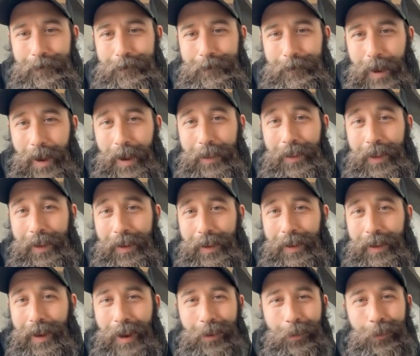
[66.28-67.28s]
I
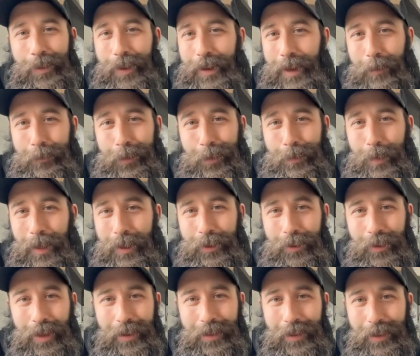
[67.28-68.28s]
don't think I'm
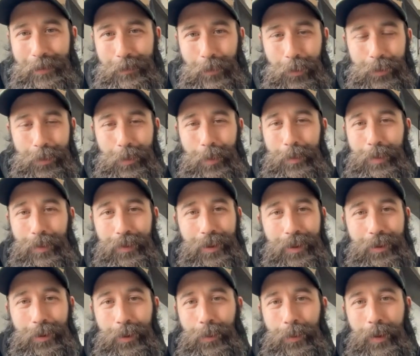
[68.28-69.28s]
special. I think most people
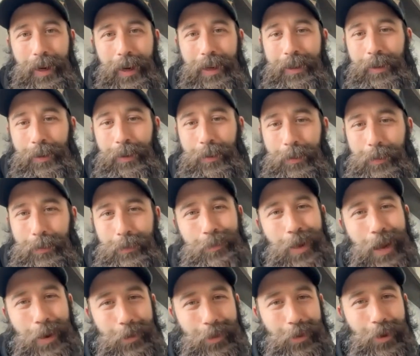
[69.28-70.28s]
can do what I do.
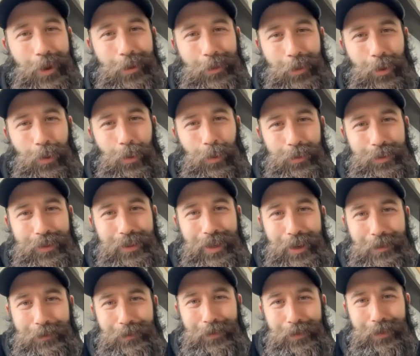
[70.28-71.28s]
Maybe not the cold
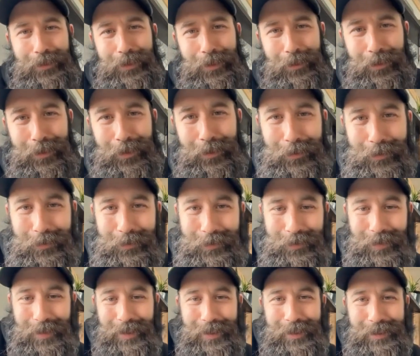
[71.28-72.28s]
stuff. It's a little
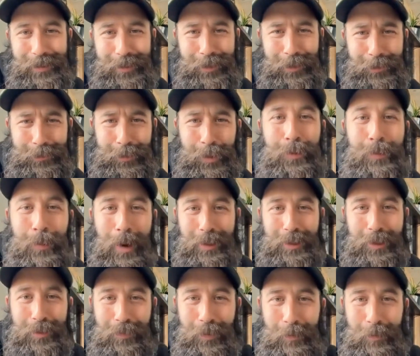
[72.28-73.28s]
too
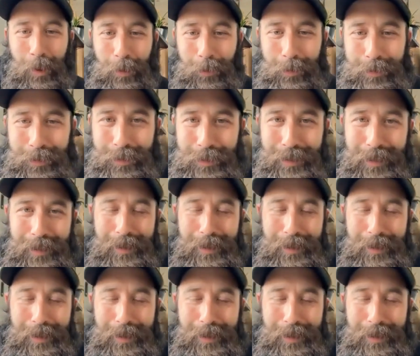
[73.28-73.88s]
much for most.